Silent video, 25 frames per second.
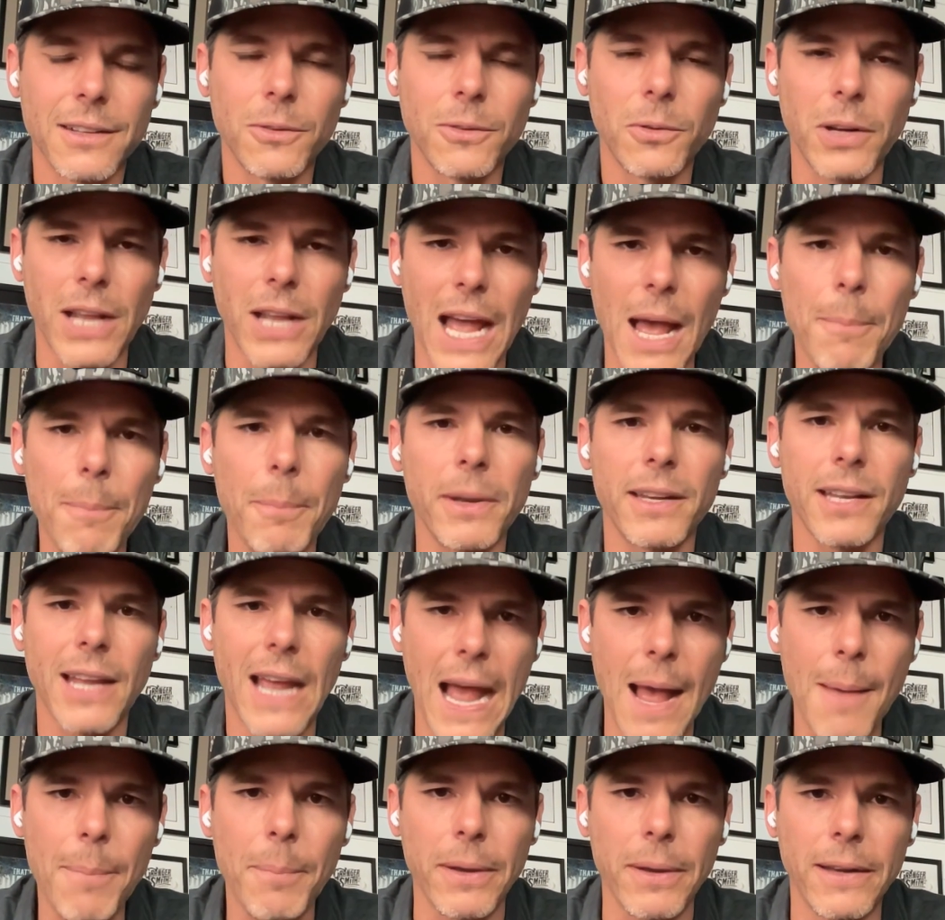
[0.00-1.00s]
What
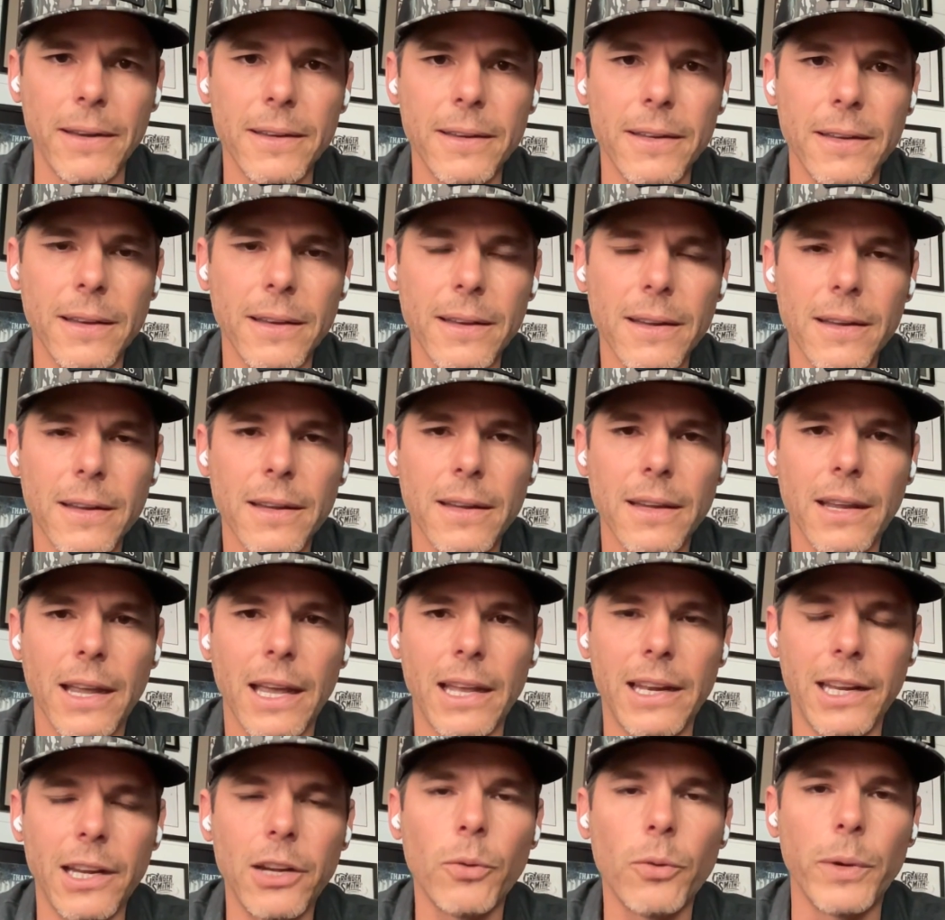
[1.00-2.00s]
happened.
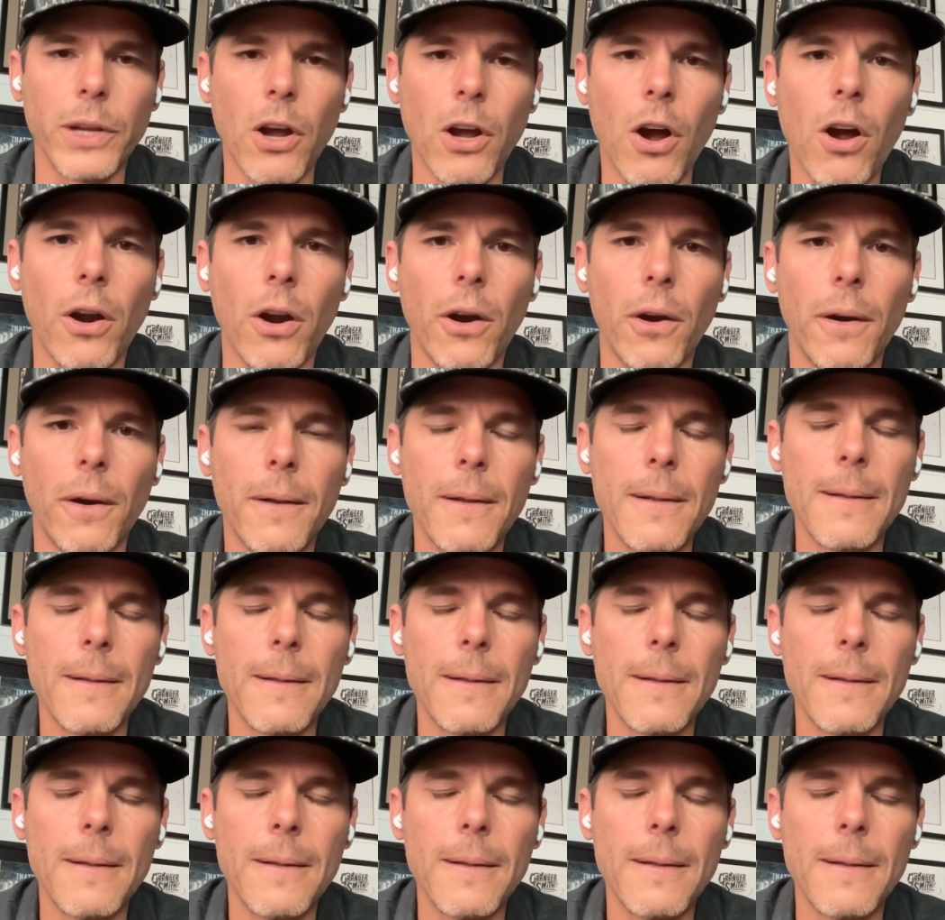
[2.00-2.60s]
And here we are.